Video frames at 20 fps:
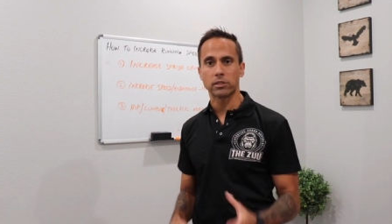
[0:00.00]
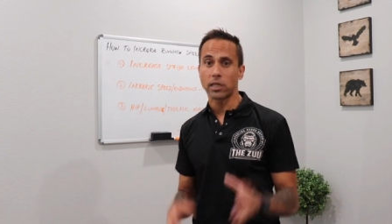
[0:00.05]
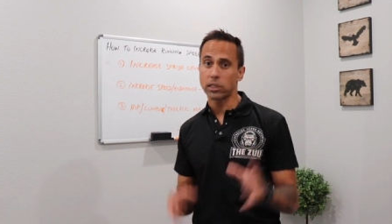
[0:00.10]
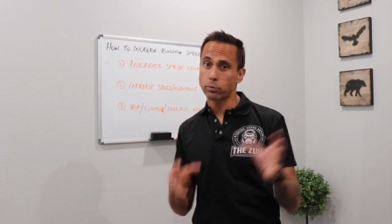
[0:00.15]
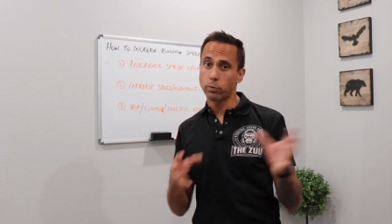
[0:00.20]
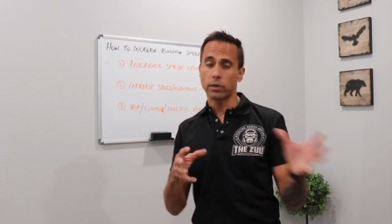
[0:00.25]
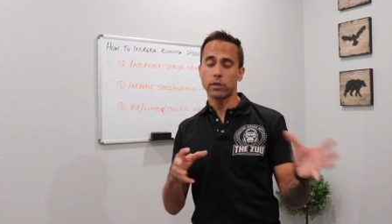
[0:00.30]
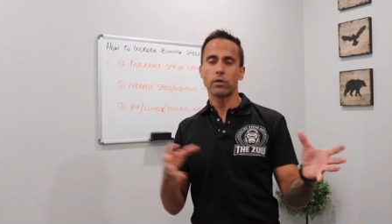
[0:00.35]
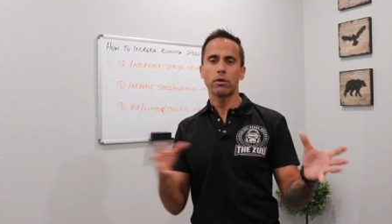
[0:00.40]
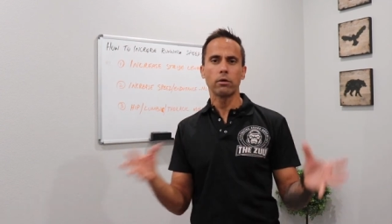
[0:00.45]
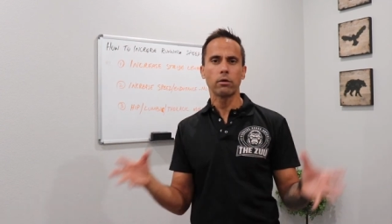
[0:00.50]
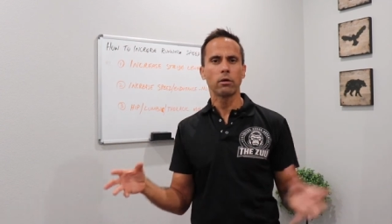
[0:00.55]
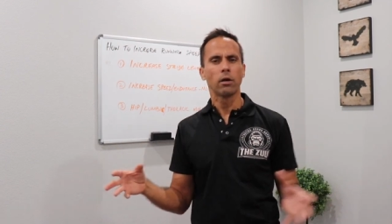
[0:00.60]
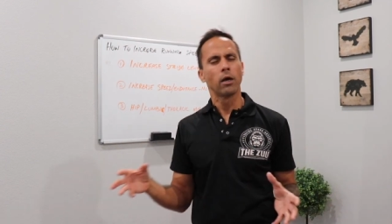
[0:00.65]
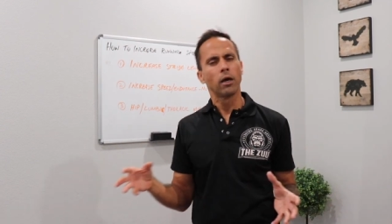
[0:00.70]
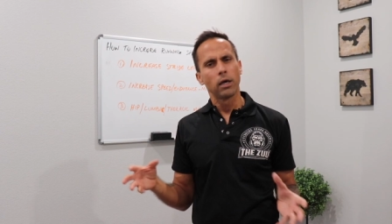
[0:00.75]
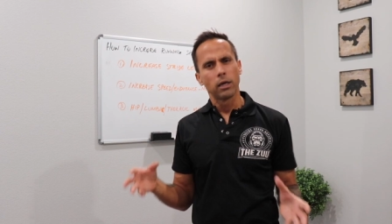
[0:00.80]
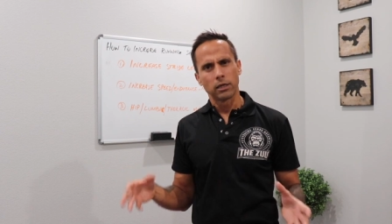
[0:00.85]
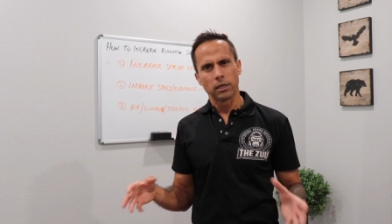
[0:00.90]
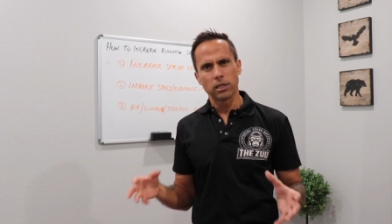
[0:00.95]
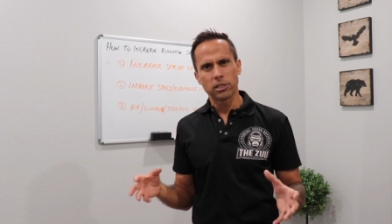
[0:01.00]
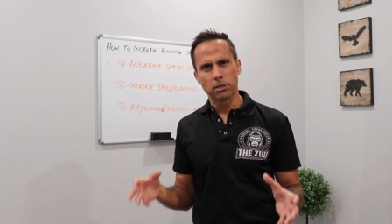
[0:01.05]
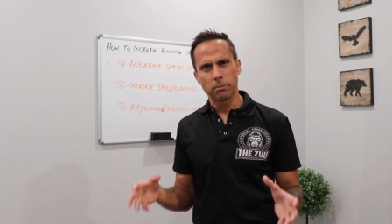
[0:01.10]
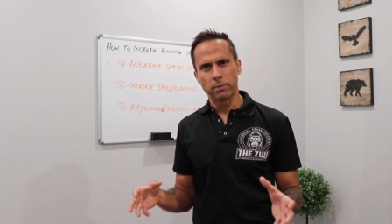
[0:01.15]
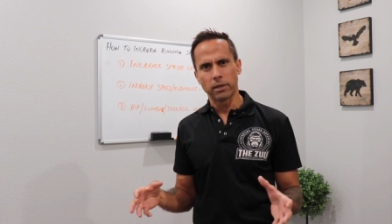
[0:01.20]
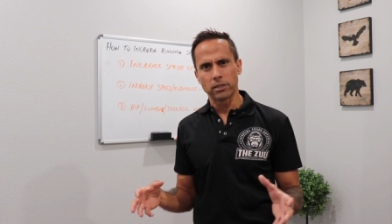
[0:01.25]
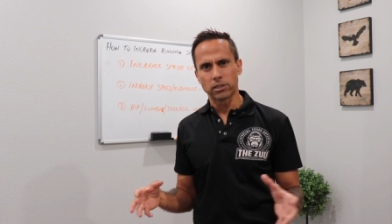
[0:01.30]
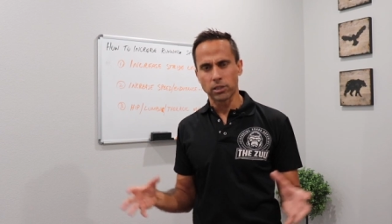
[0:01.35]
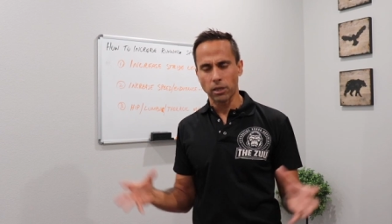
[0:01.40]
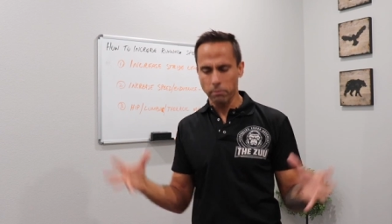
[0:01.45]
That's where you need to
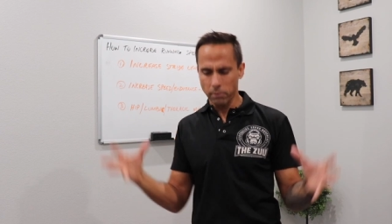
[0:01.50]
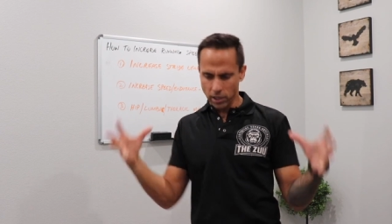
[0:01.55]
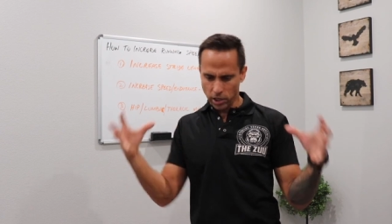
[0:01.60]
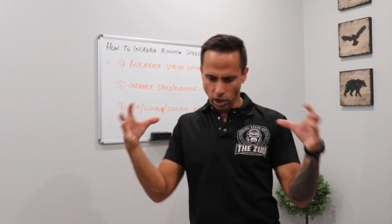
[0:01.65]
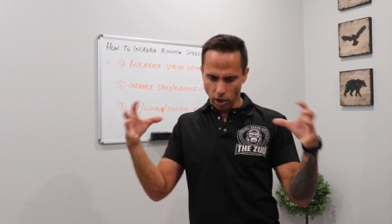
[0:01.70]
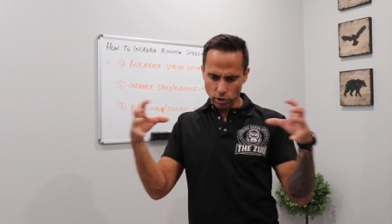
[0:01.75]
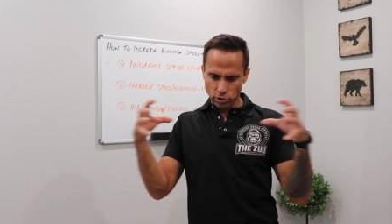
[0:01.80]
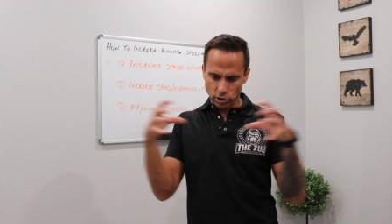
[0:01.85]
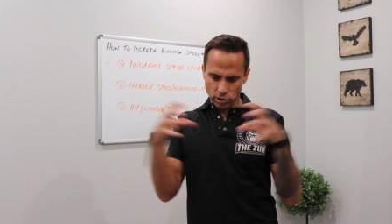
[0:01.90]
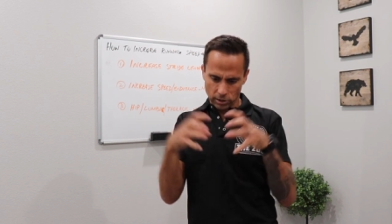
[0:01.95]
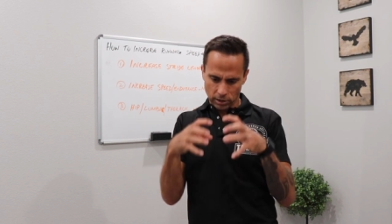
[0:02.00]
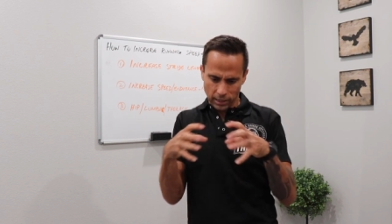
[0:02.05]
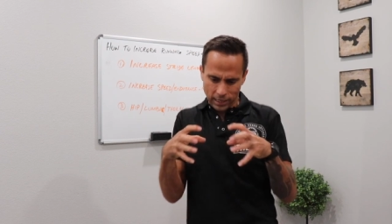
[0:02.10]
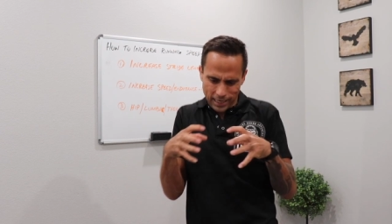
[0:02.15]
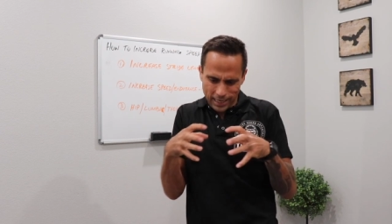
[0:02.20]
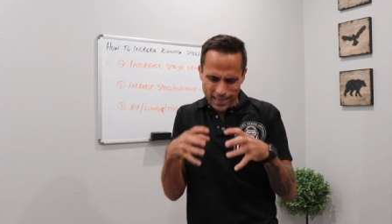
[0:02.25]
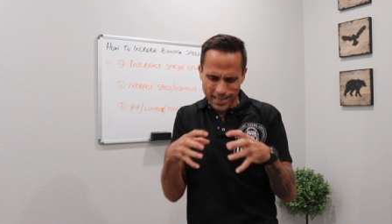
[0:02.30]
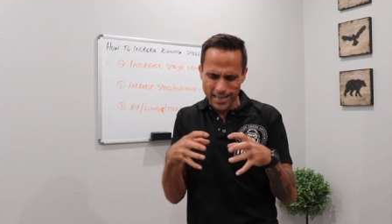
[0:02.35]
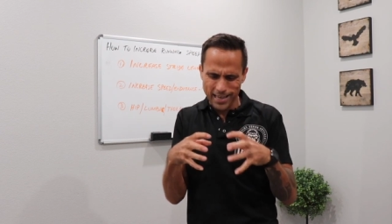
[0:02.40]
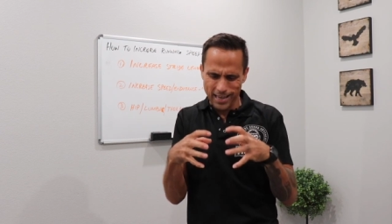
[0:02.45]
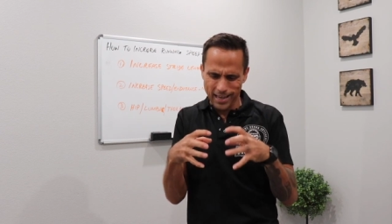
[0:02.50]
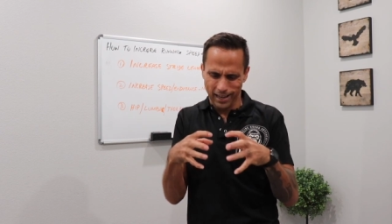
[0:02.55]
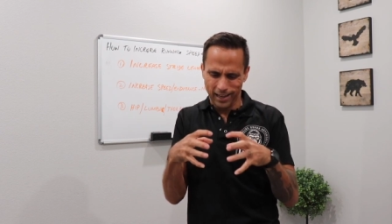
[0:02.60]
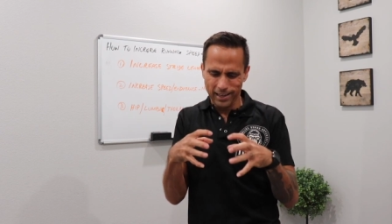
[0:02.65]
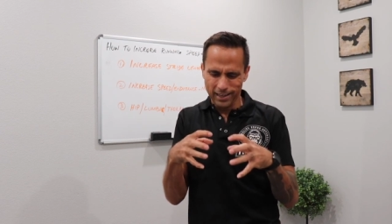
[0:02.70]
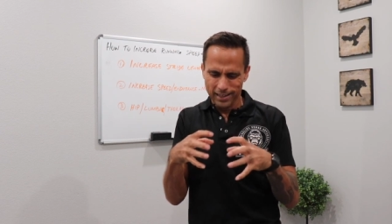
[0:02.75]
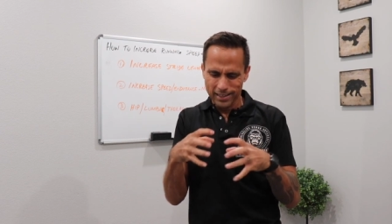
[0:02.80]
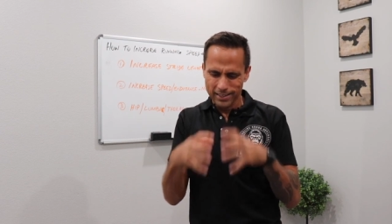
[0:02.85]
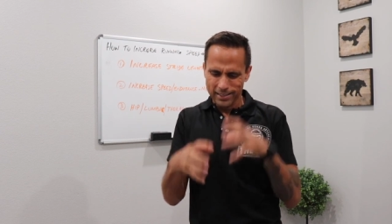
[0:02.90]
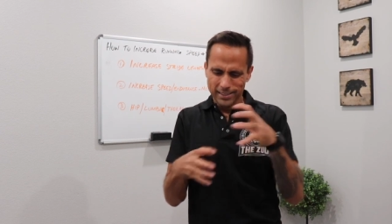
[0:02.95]
be. So many coaches are in here,
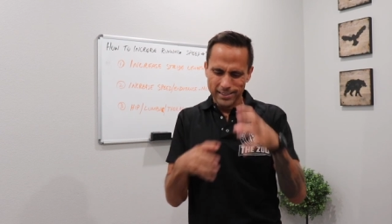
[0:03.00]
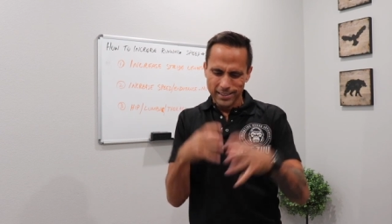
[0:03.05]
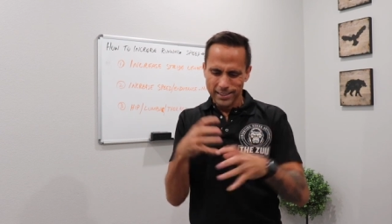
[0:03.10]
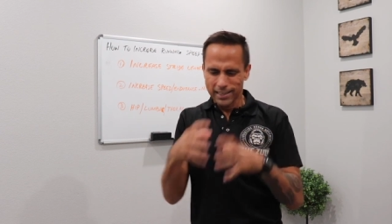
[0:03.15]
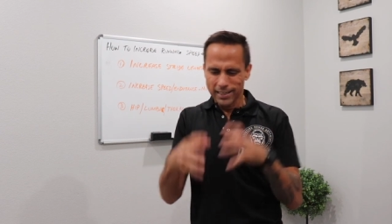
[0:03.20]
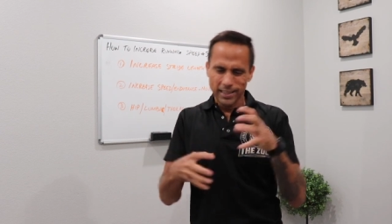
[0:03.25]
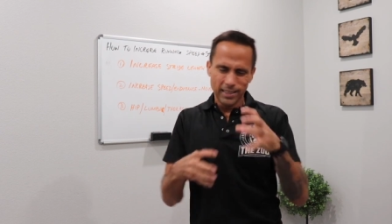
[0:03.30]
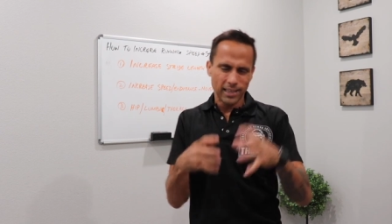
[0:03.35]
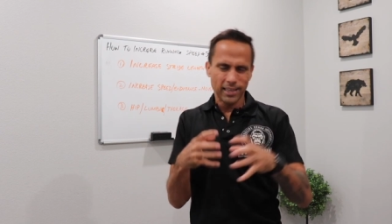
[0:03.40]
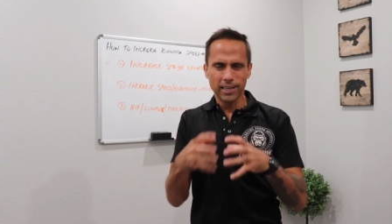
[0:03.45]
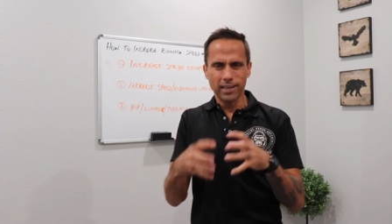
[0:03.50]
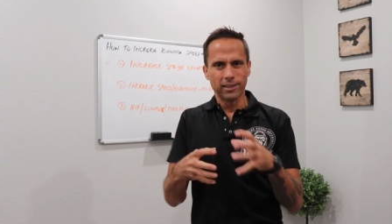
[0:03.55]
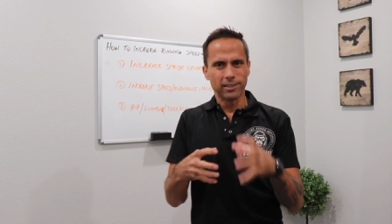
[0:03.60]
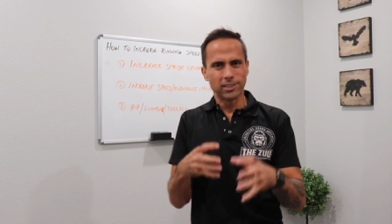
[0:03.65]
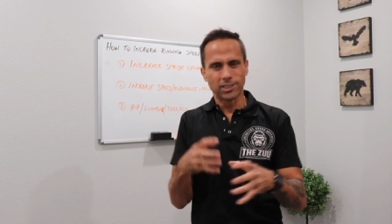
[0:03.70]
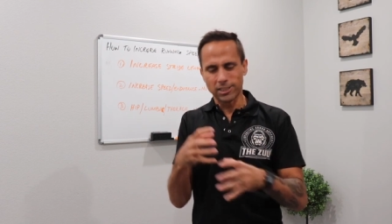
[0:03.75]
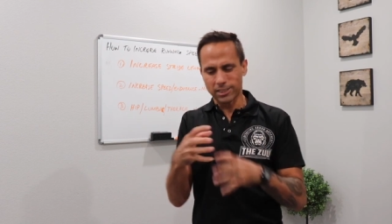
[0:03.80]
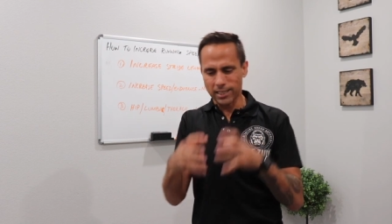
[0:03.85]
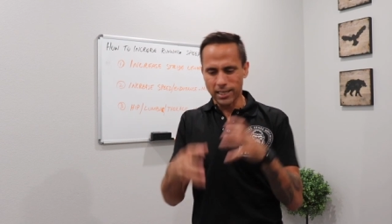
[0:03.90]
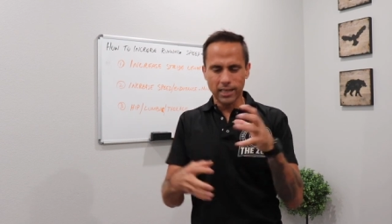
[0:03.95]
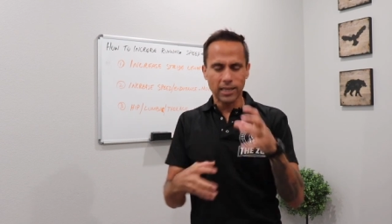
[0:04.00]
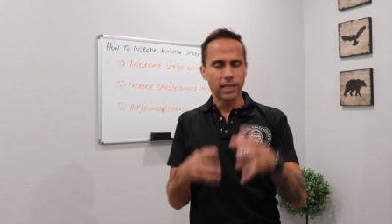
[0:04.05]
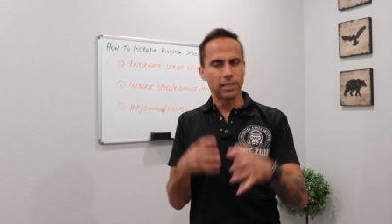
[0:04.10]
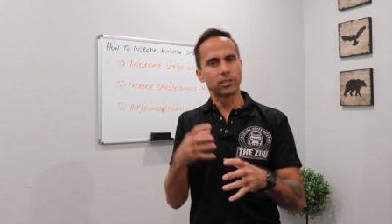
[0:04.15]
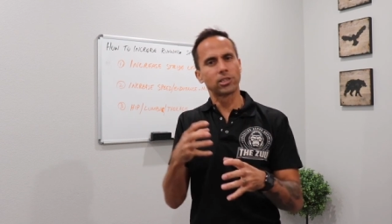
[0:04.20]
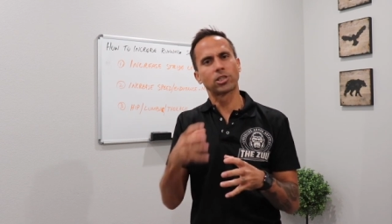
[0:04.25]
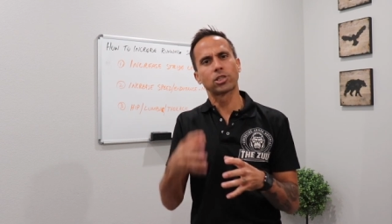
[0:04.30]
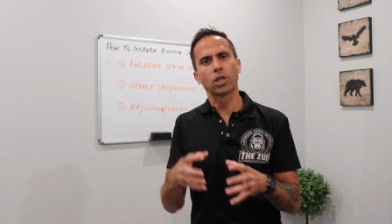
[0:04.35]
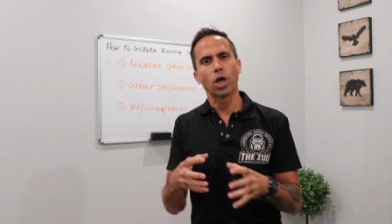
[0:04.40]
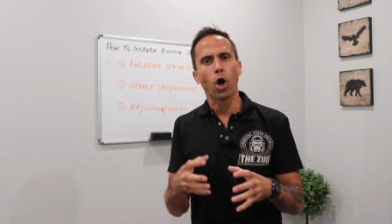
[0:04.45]
in here, and just getting
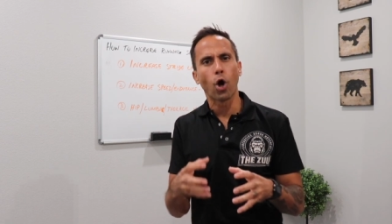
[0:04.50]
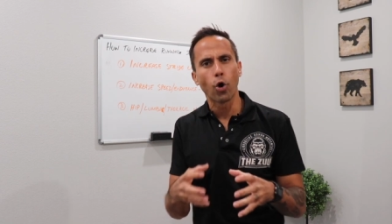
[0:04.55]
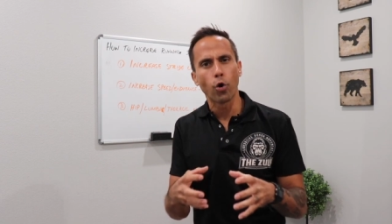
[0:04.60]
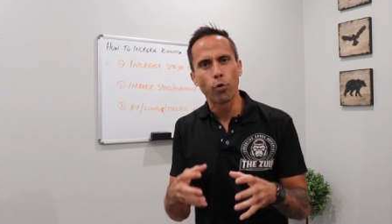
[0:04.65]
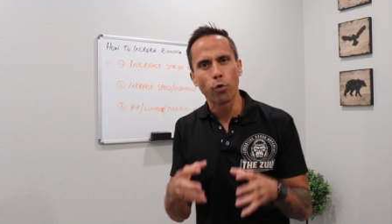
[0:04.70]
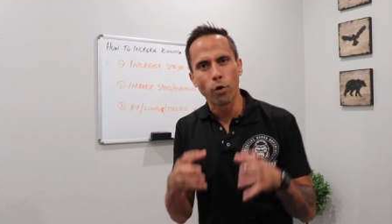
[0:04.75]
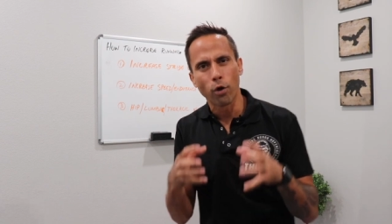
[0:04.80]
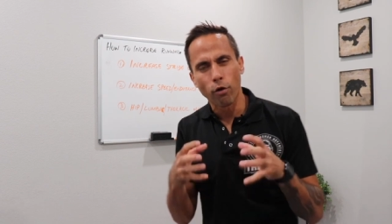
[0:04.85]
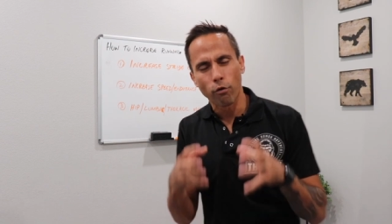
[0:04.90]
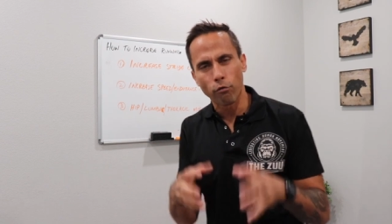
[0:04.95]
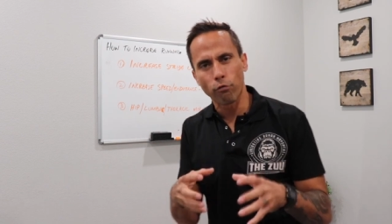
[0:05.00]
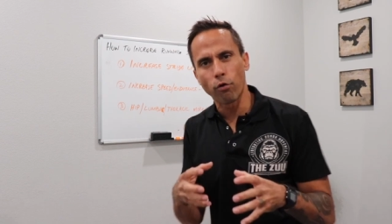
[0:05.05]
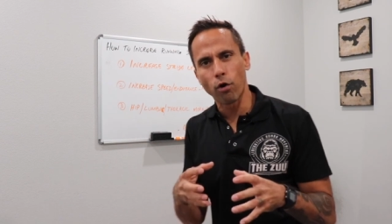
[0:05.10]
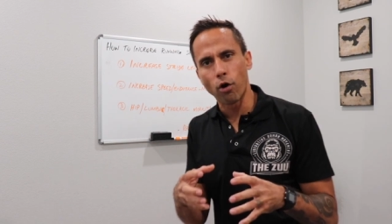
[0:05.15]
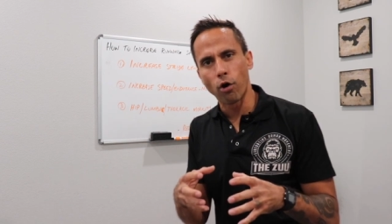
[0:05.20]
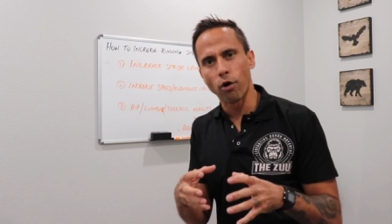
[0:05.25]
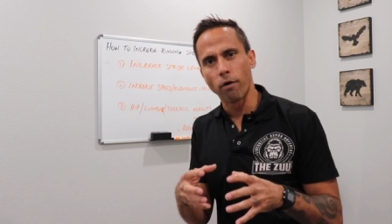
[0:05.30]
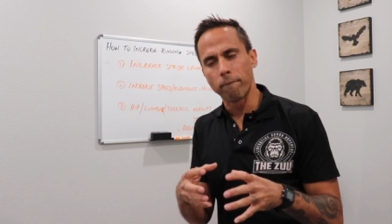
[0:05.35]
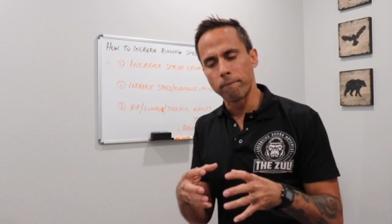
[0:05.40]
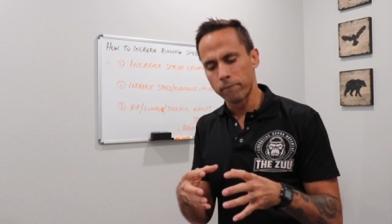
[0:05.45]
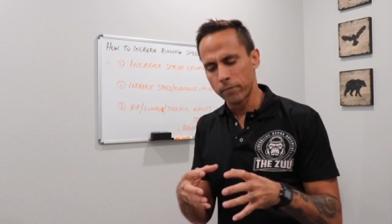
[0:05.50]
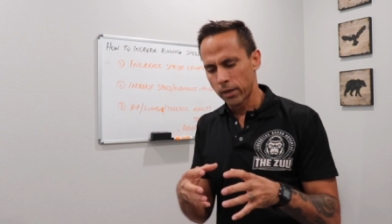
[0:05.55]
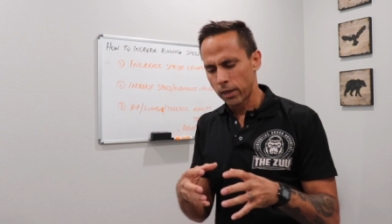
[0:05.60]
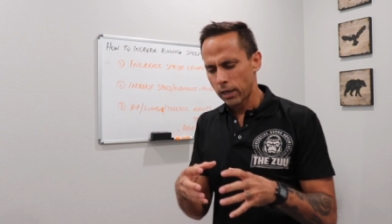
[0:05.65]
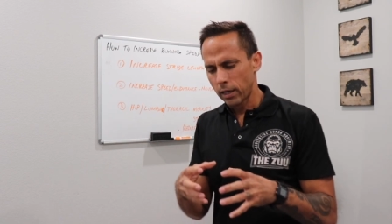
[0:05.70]
it so wrong.